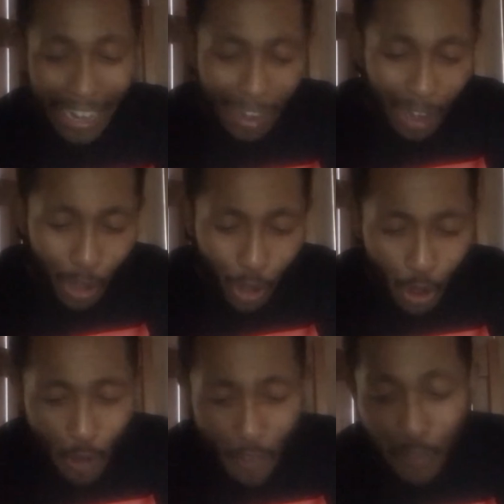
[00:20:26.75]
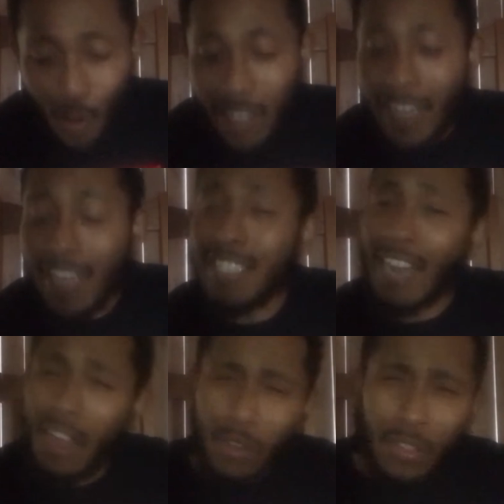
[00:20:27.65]
air, 4
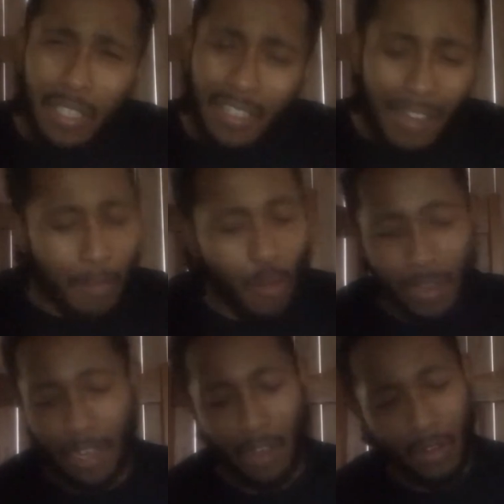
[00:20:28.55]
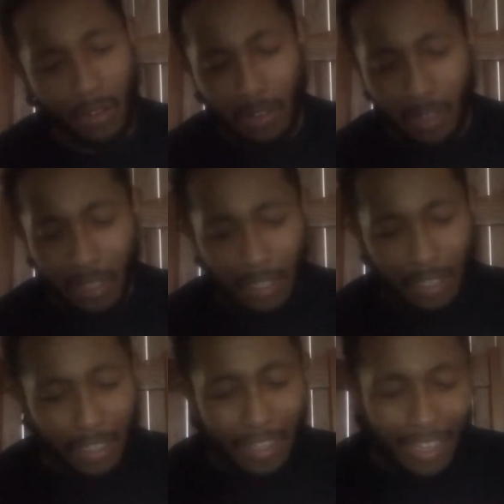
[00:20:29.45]
touchdowns. Come on now.
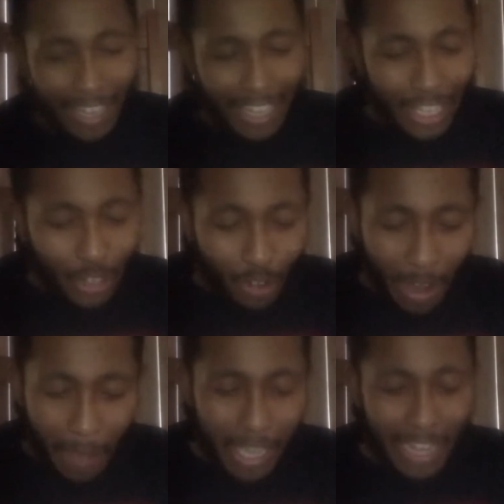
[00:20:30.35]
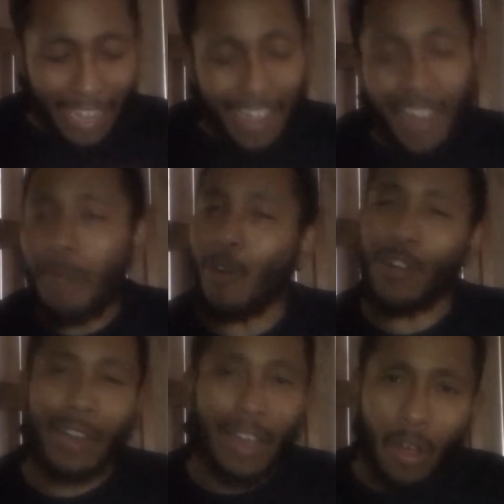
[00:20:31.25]
You know what I mean? Like, come
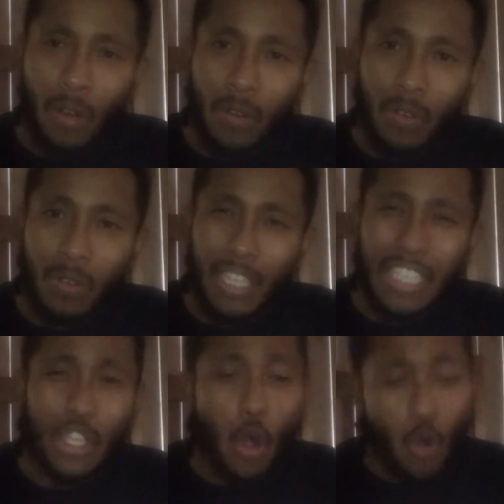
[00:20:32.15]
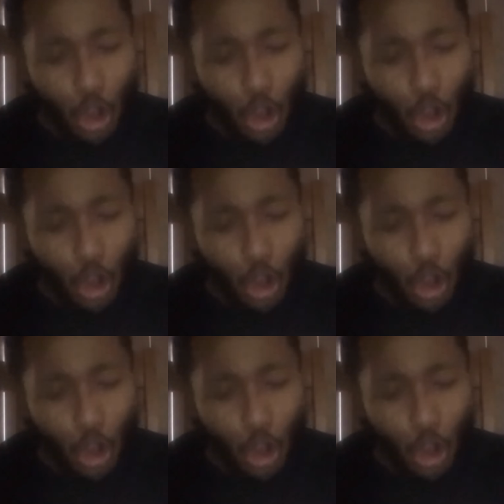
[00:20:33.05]
on now. He's going